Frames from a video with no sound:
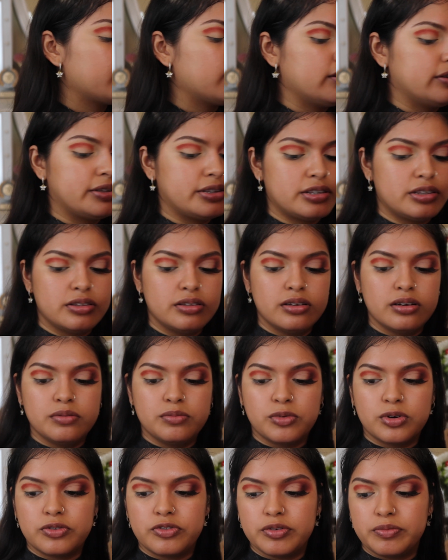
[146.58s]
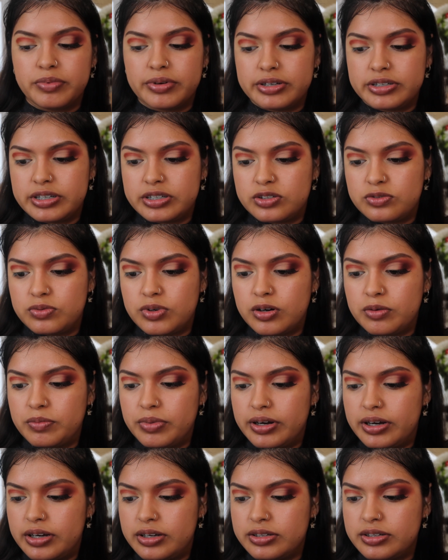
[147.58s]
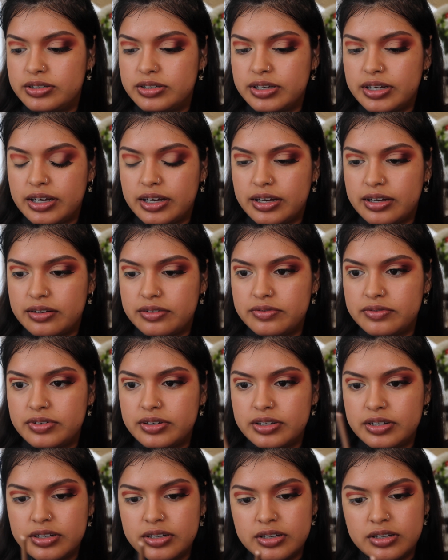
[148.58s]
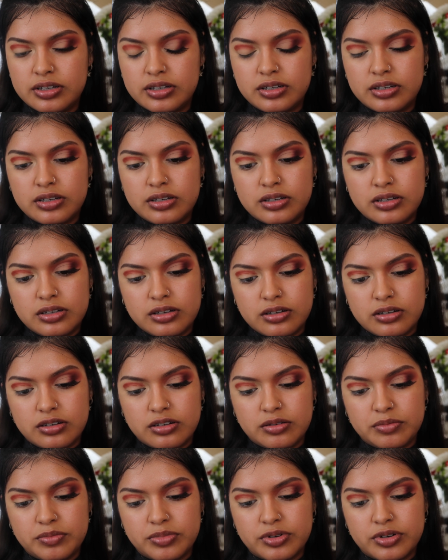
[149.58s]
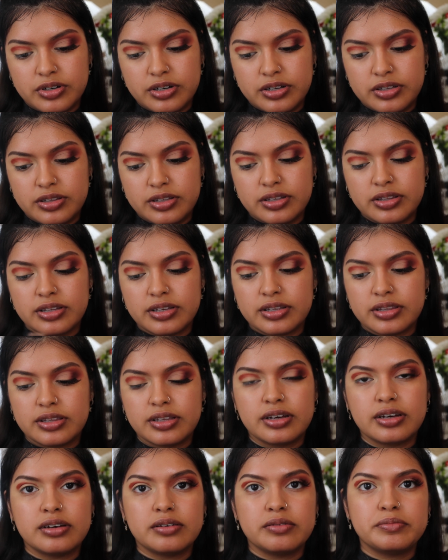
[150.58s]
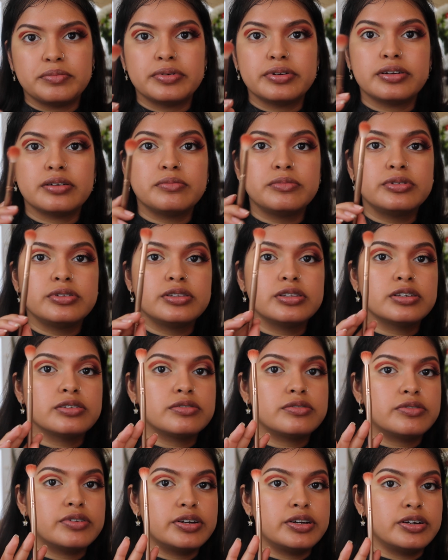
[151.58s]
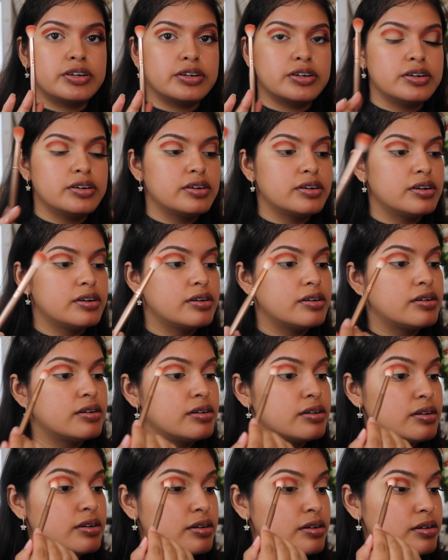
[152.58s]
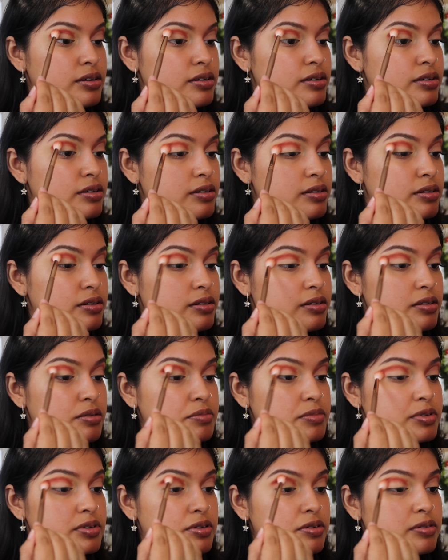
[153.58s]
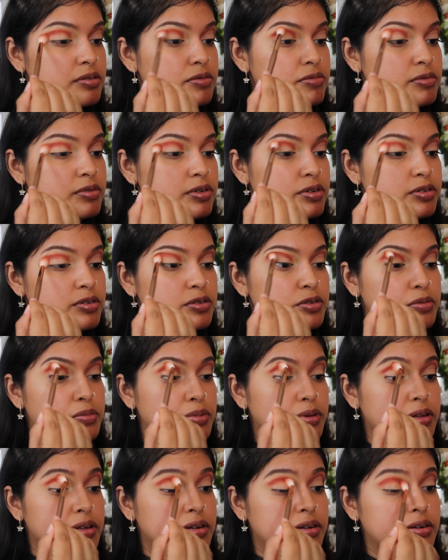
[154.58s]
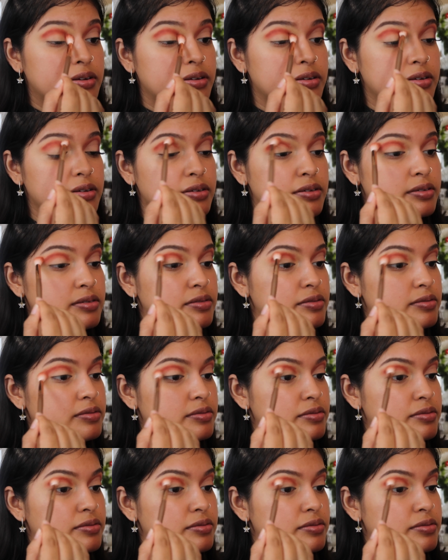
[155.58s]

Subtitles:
It's a M.F.E.O brush as well, but it doesn't have a number or anything like that. But I'm using this one right here, and I'm just going to blend it.